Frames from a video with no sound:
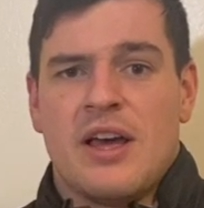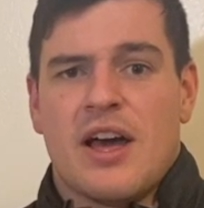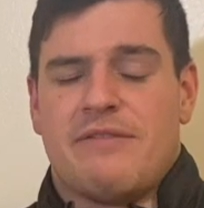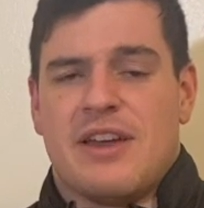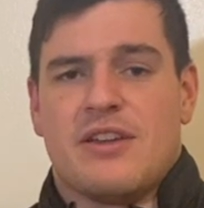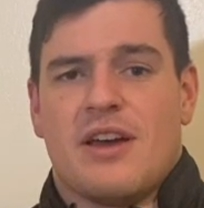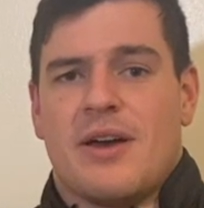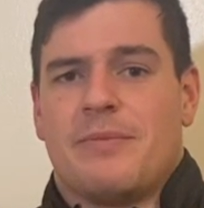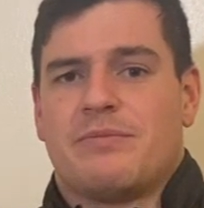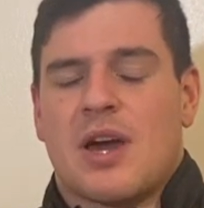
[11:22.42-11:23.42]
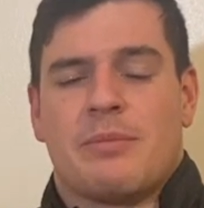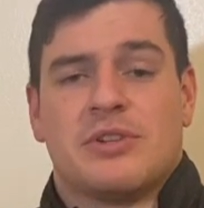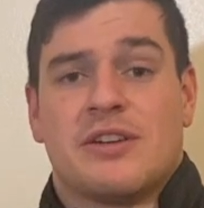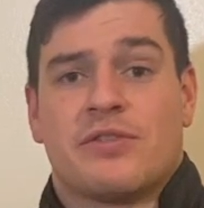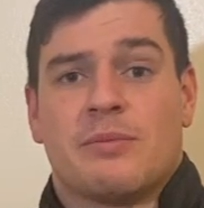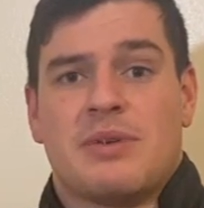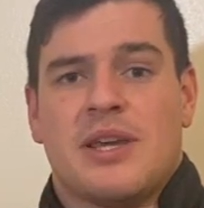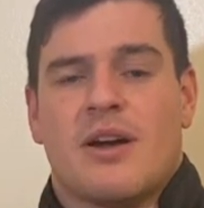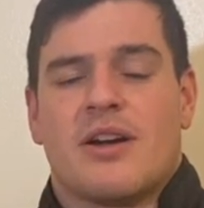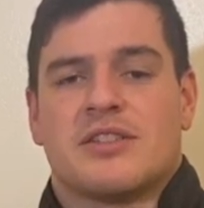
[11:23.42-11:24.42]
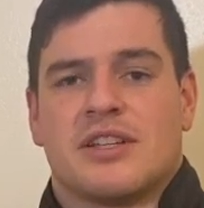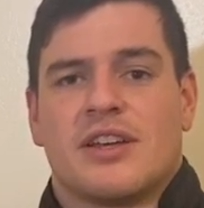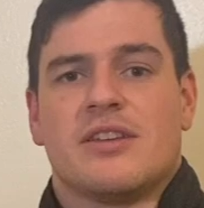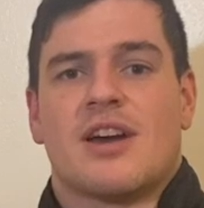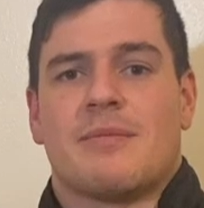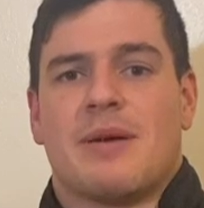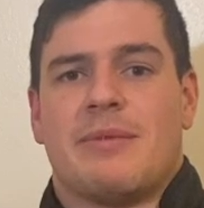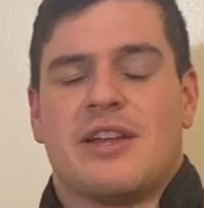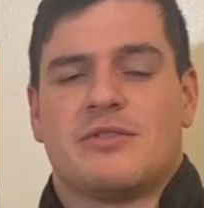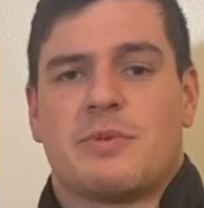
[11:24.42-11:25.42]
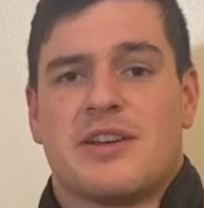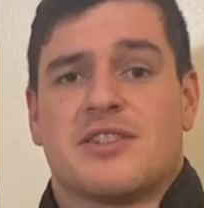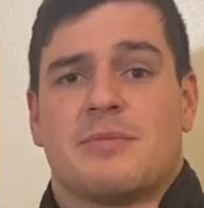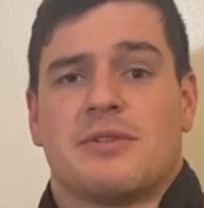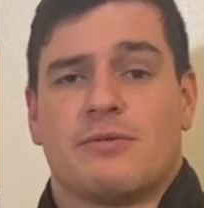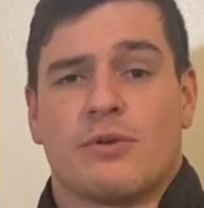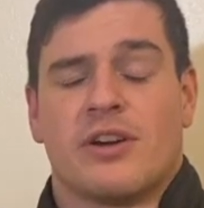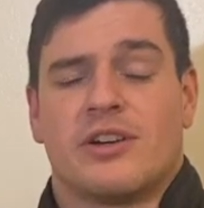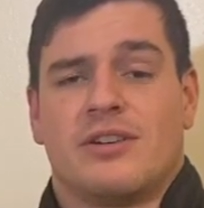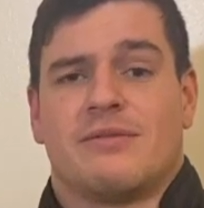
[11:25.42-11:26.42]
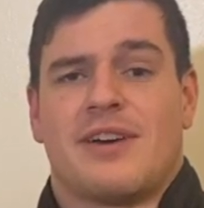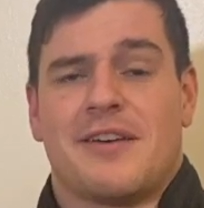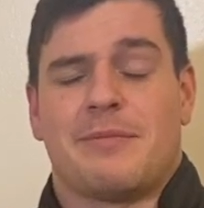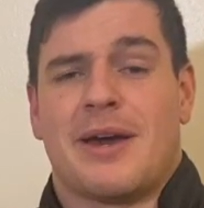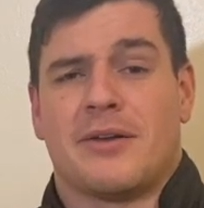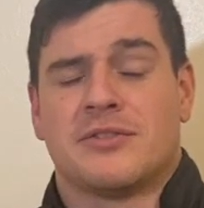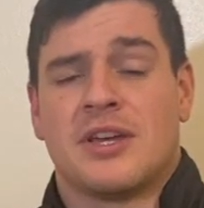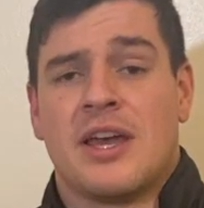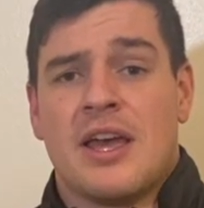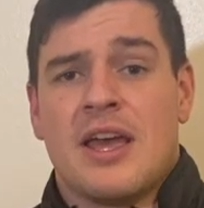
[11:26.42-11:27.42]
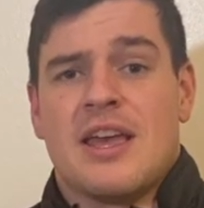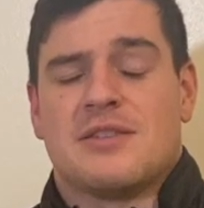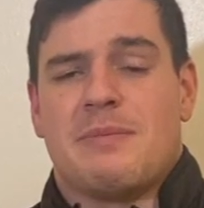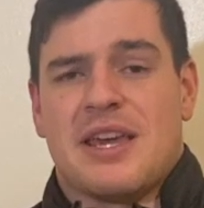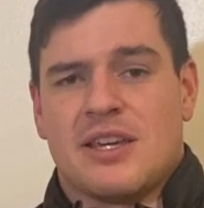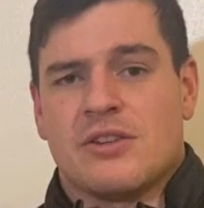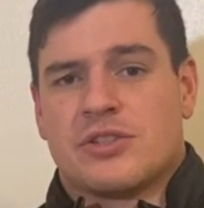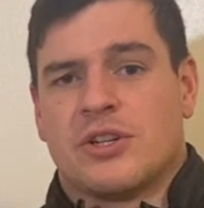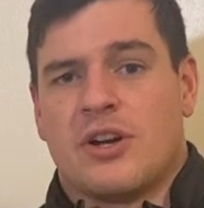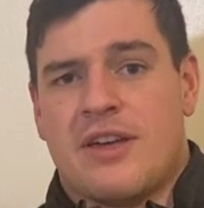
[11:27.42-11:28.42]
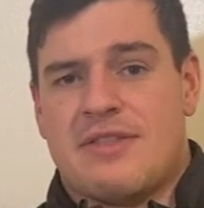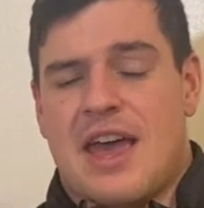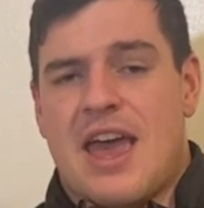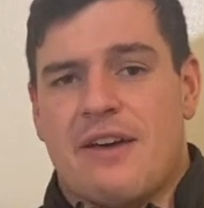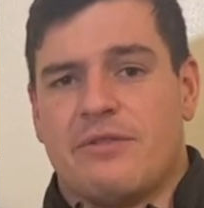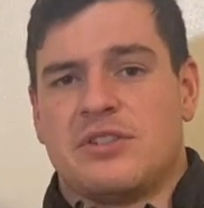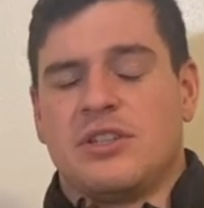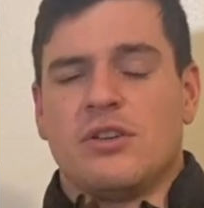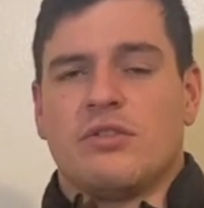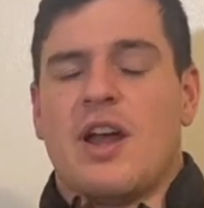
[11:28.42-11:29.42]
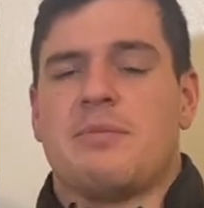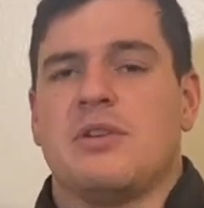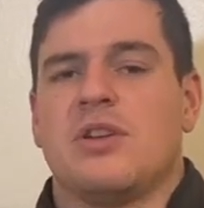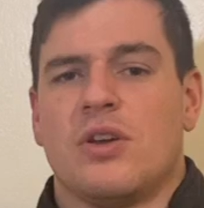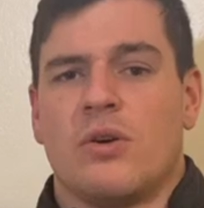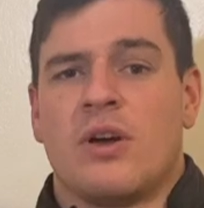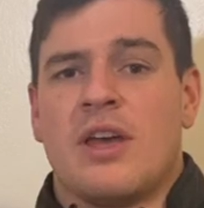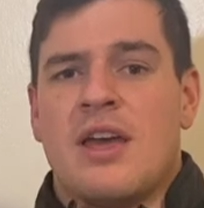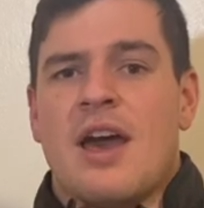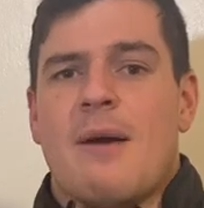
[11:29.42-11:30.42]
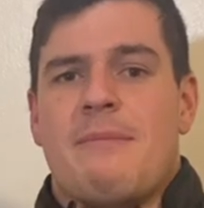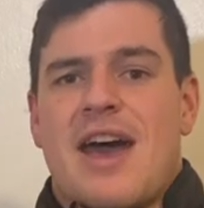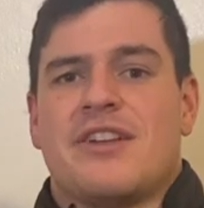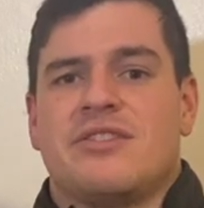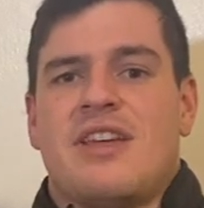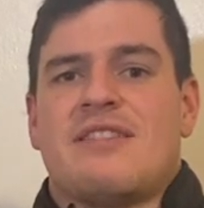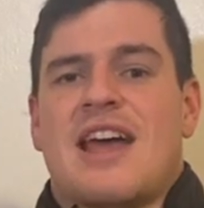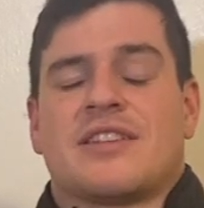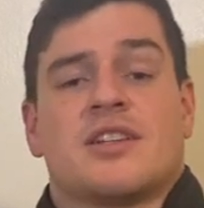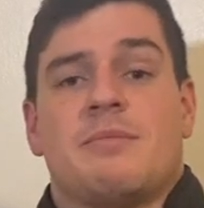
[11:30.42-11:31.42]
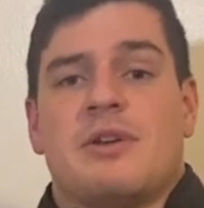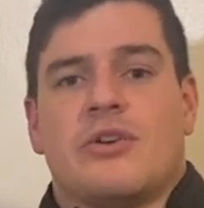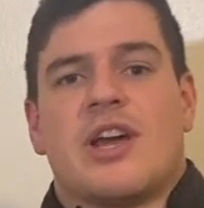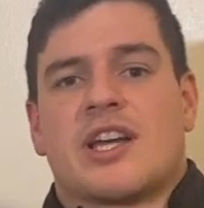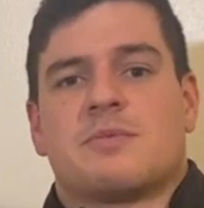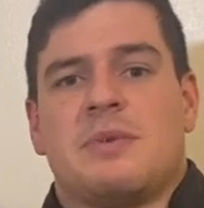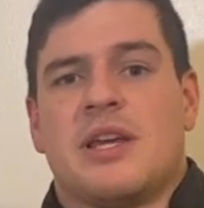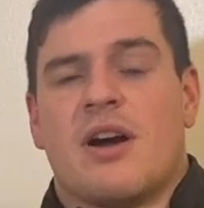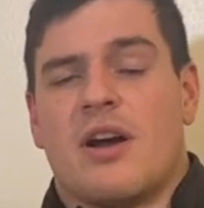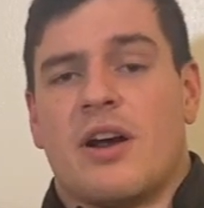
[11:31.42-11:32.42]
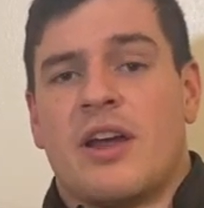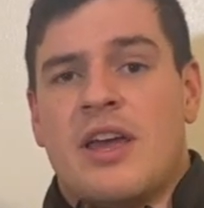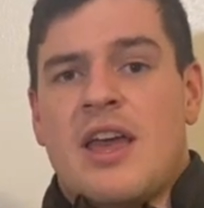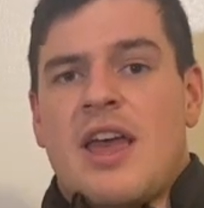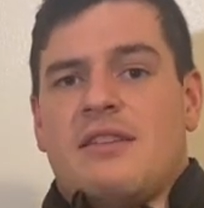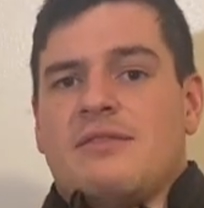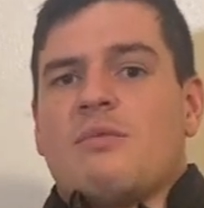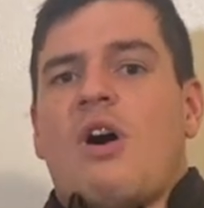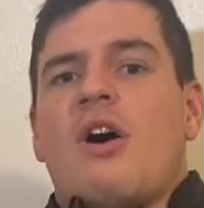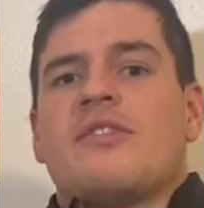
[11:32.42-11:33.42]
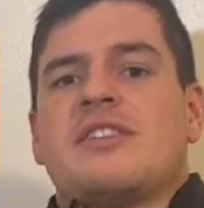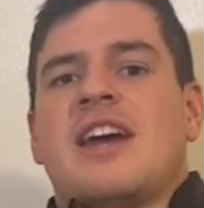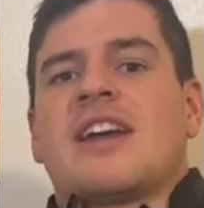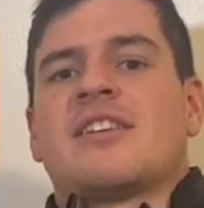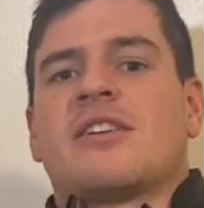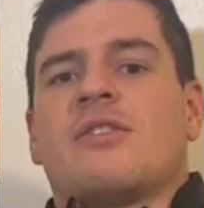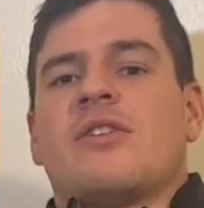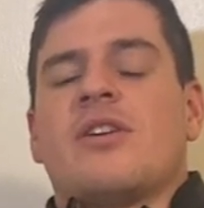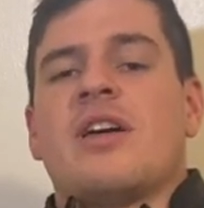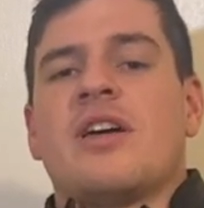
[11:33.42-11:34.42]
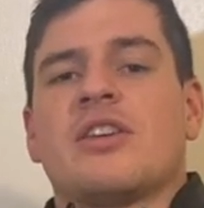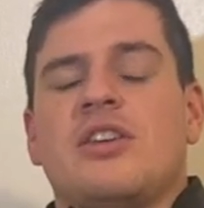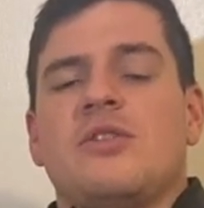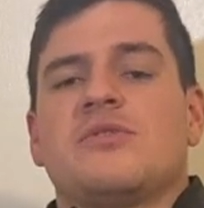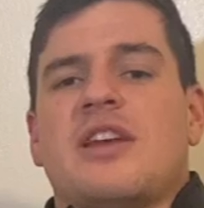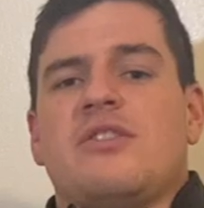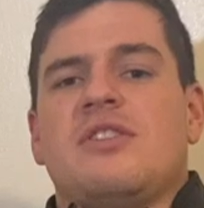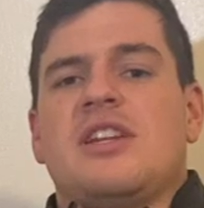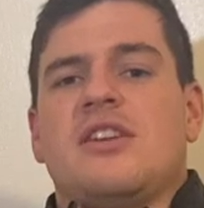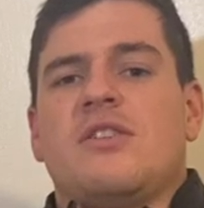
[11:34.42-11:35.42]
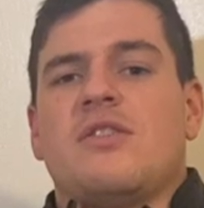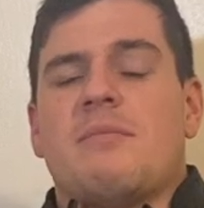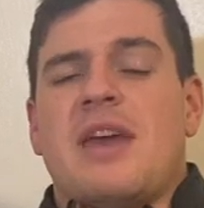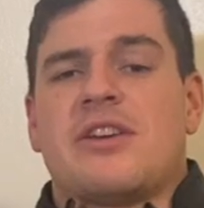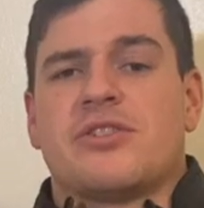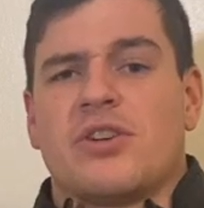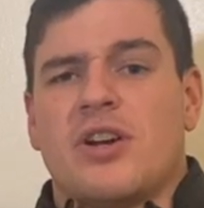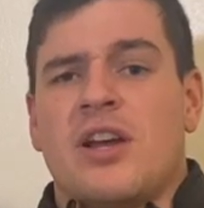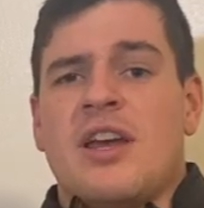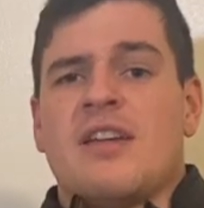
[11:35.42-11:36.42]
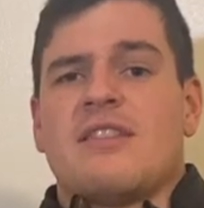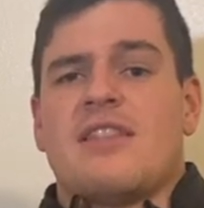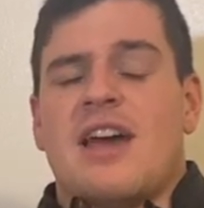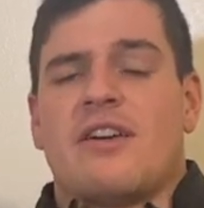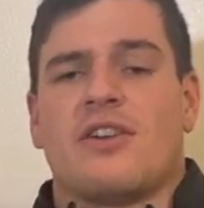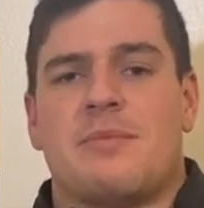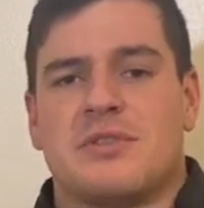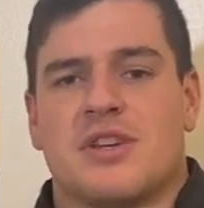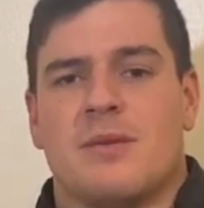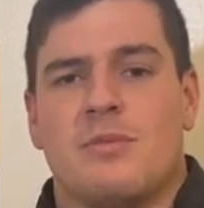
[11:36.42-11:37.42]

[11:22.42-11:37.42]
I've hit a couple different PRs and gotten my bench press up to 405 pounds, is making sure that every single rep you do, imagine that that's going to be your next PR, and all the technical cues that you need to do to make sure that that rep is going to